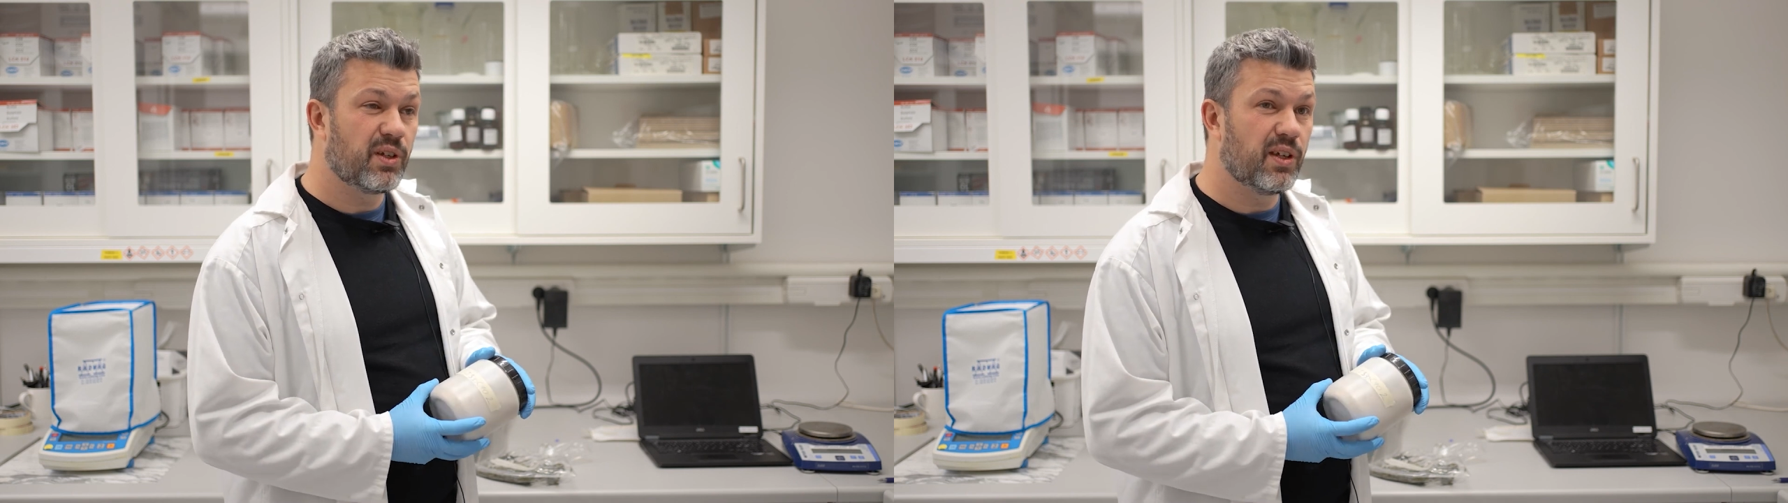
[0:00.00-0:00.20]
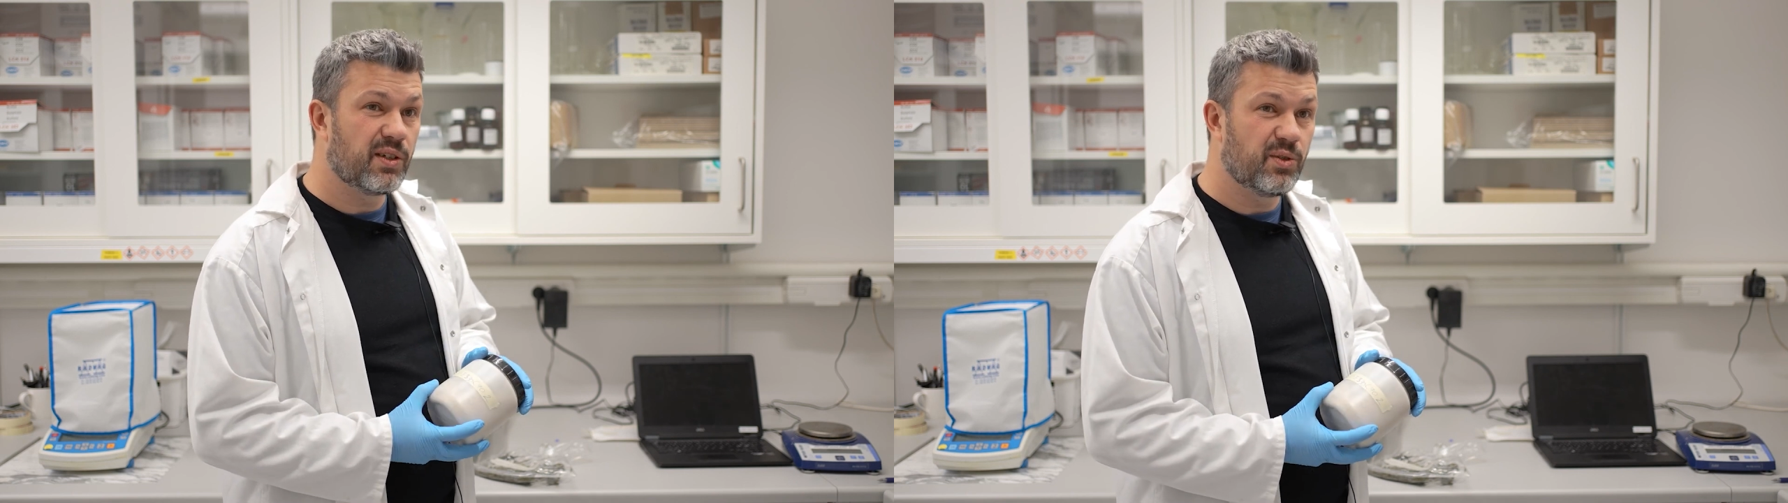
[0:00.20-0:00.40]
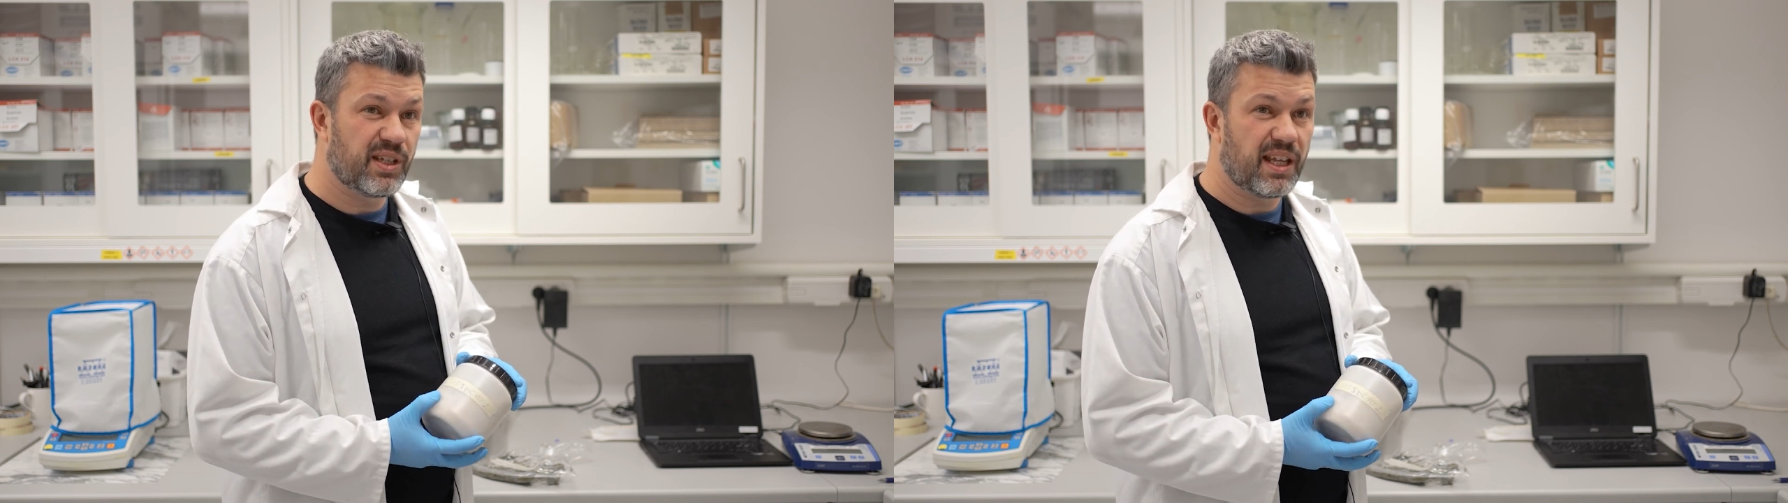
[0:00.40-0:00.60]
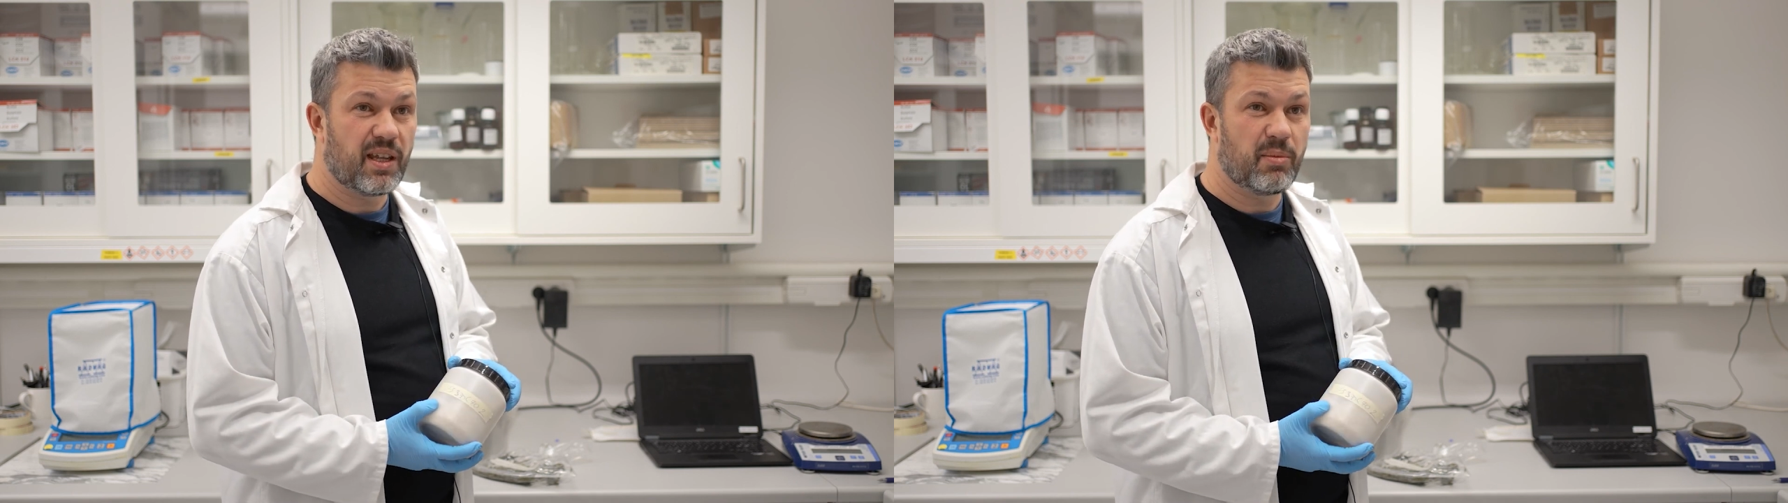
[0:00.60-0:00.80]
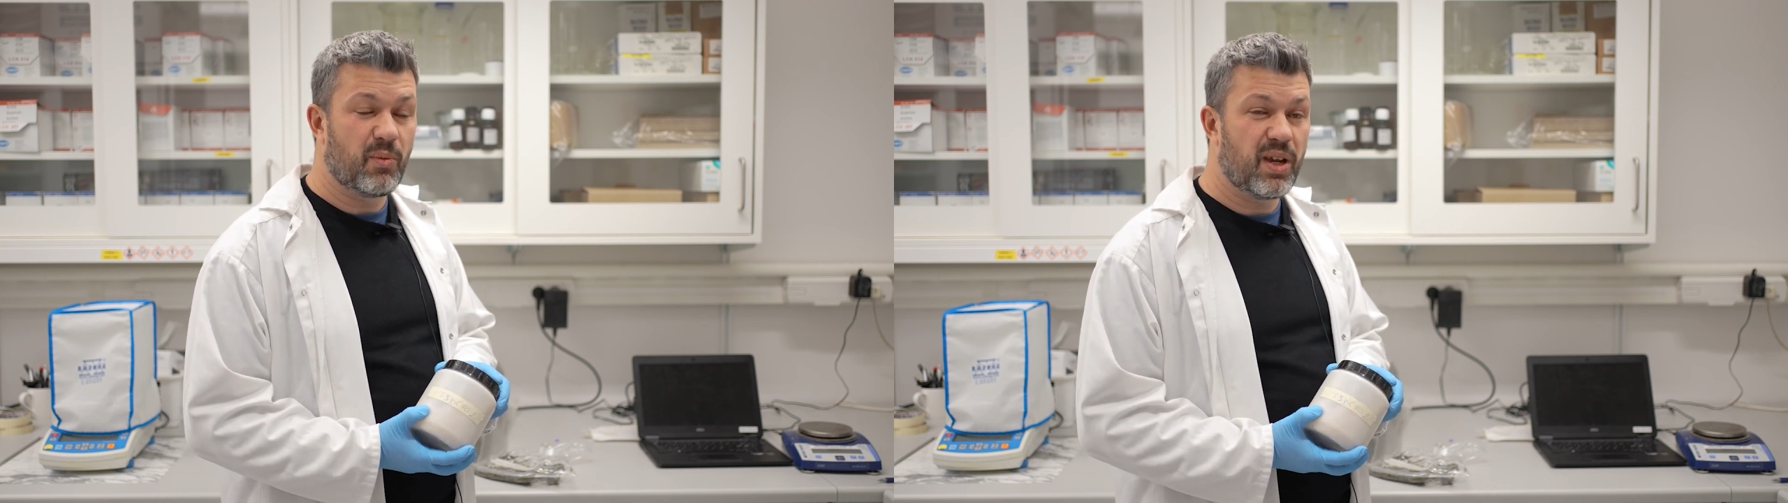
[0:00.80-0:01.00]
to set
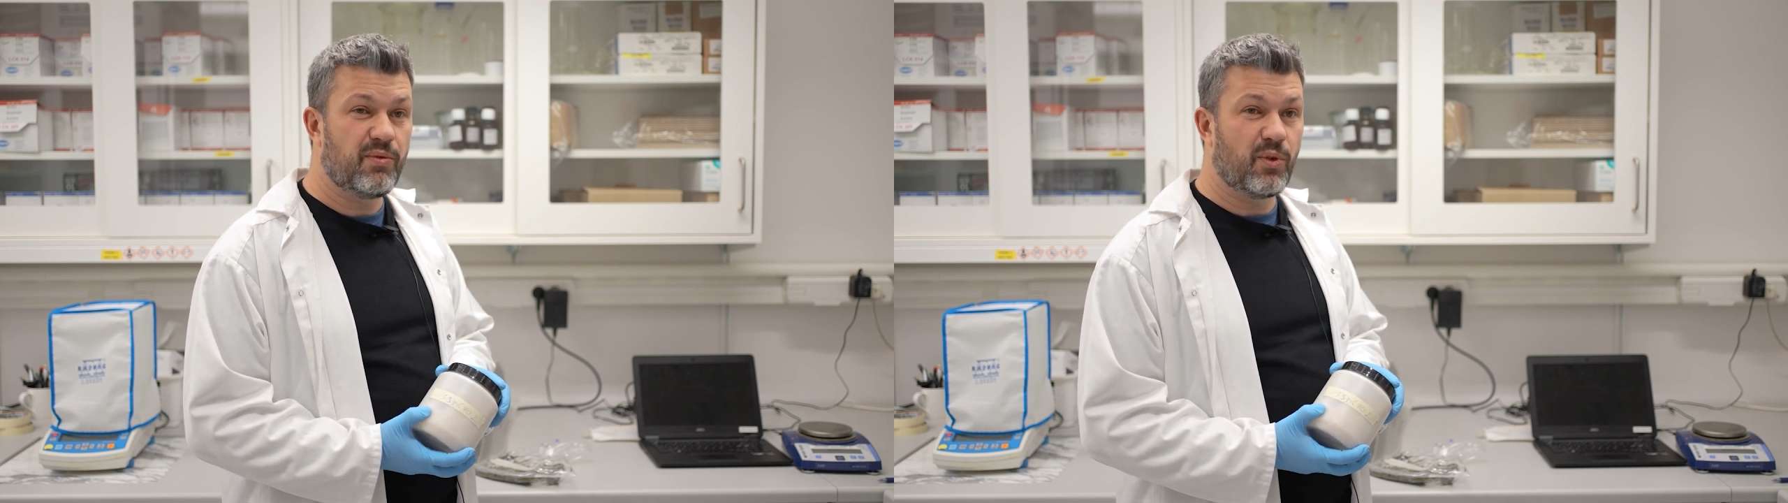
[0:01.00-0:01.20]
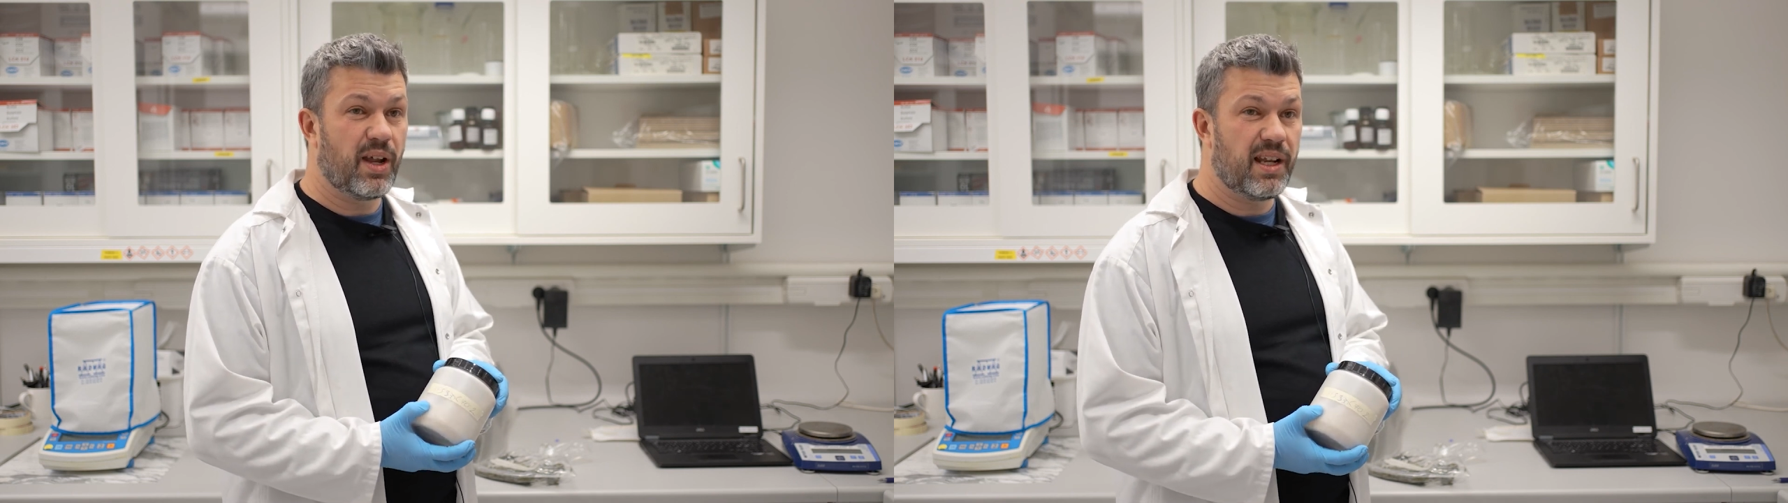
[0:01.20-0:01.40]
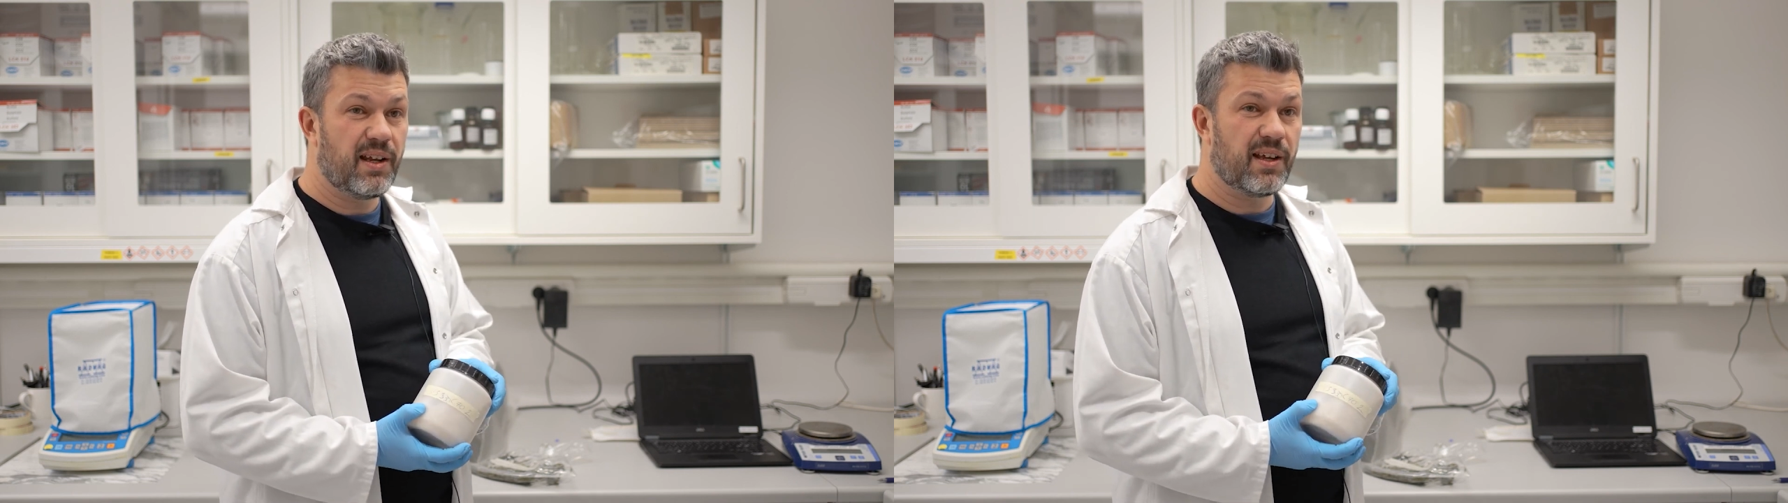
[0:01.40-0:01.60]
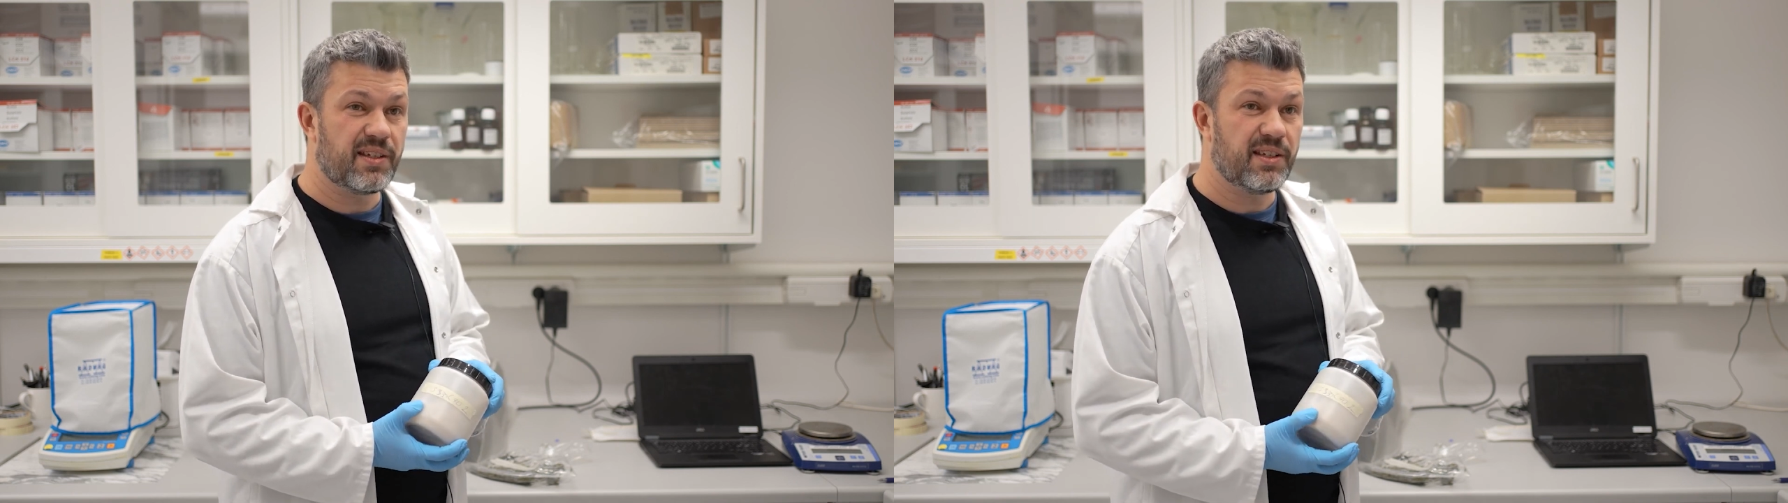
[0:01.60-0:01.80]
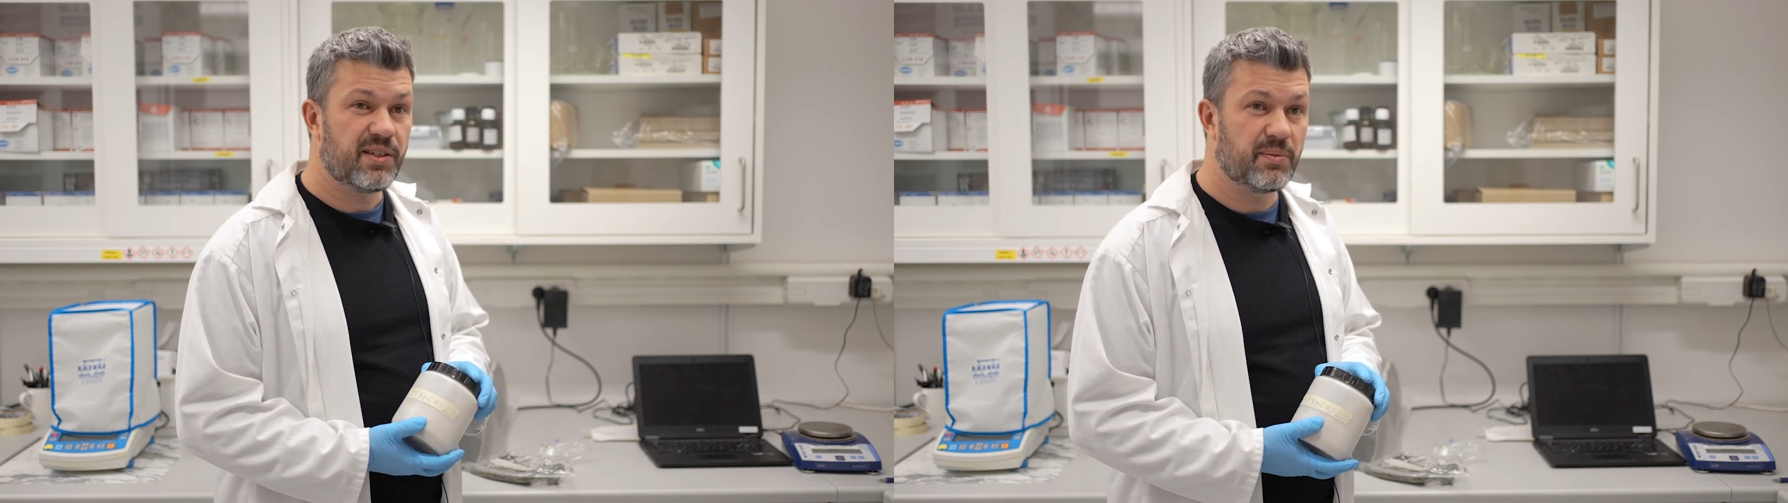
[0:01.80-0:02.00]
them away for
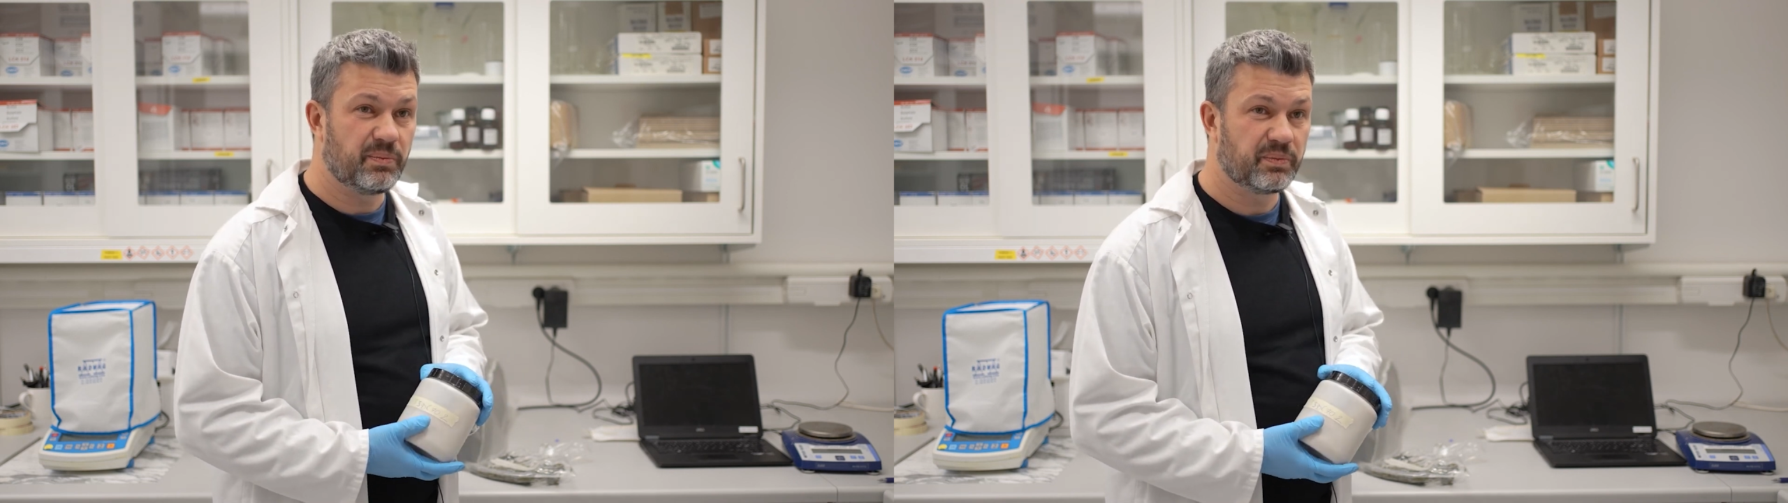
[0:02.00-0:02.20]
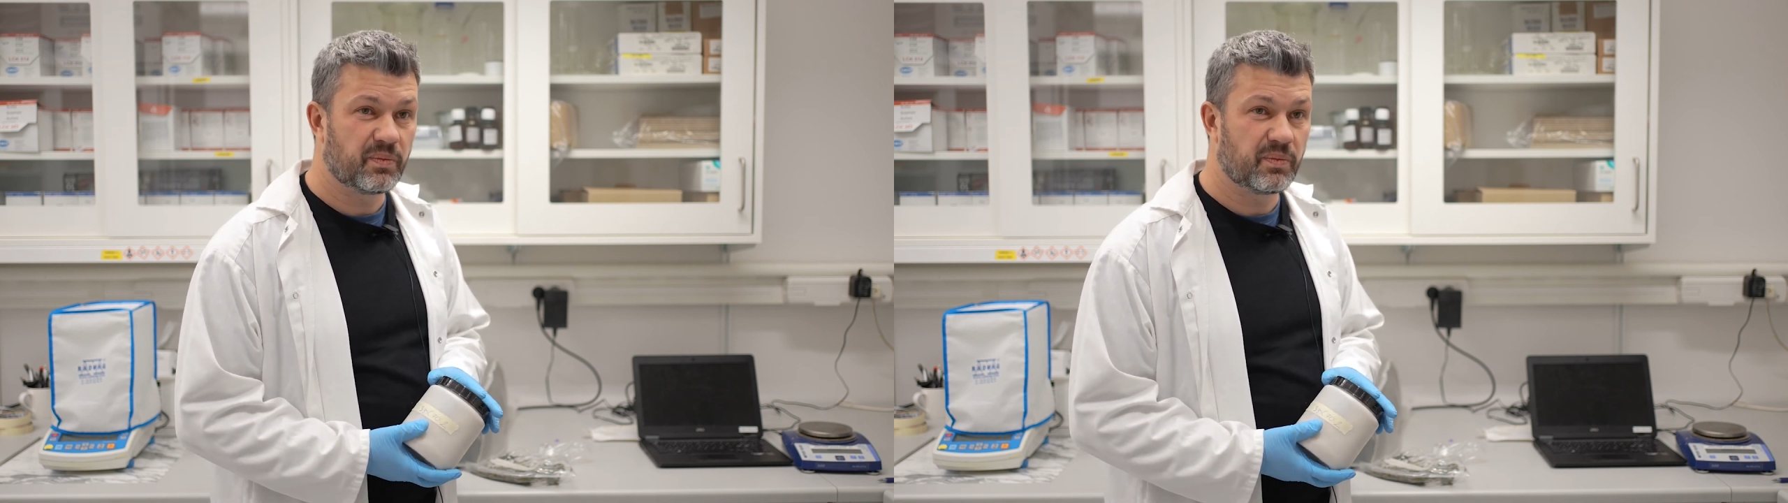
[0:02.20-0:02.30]
analysis,